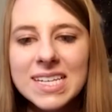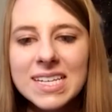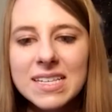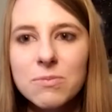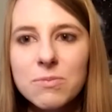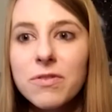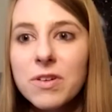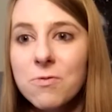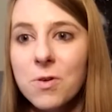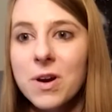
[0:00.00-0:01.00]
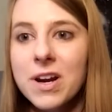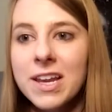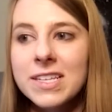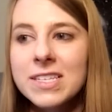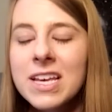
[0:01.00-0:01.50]
is moving forward
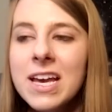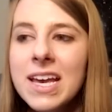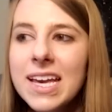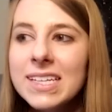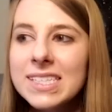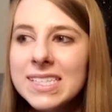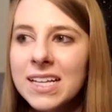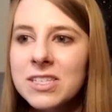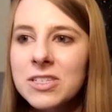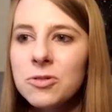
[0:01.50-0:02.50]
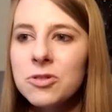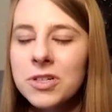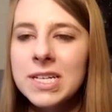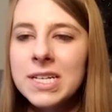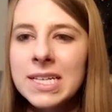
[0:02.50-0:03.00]
is, in a sense, you
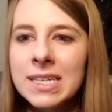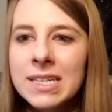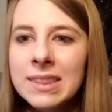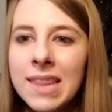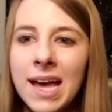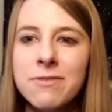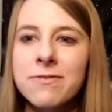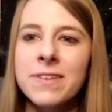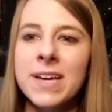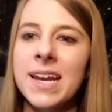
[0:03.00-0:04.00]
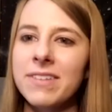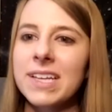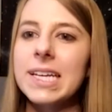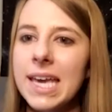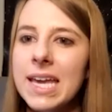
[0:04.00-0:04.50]
treat life kind of
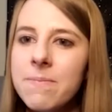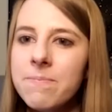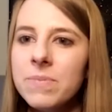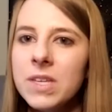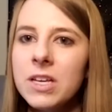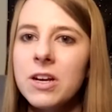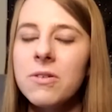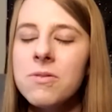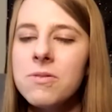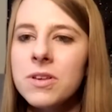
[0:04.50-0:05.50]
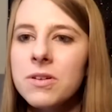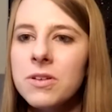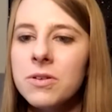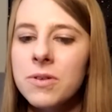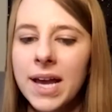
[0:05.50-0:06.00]
like a game.
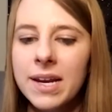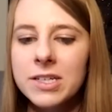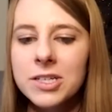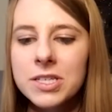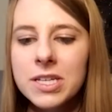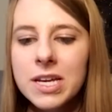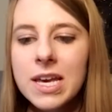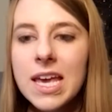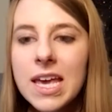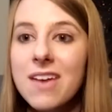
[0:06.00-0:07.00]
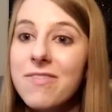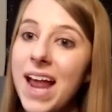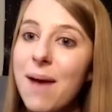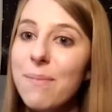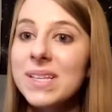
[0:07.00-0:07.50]
You kind of just, if it
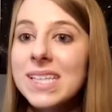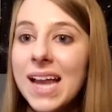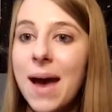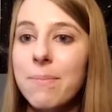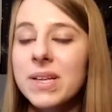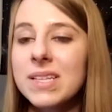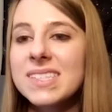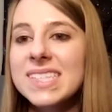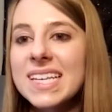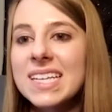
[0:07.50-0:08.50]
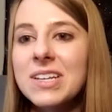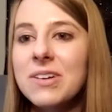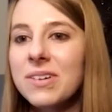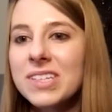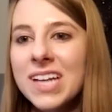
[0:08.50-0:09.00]
happens, it happens.
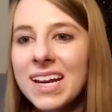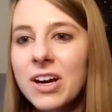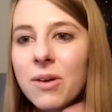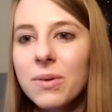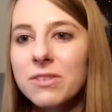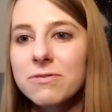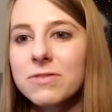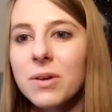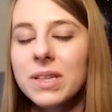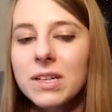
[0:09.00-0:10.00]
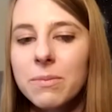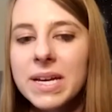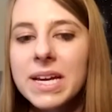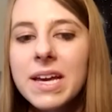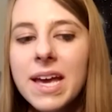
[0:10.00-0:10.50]
Kind of go with the flow a little
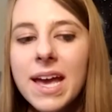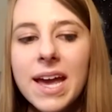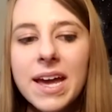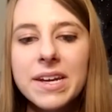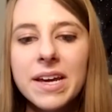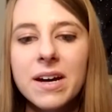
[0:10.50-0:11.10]
bit. And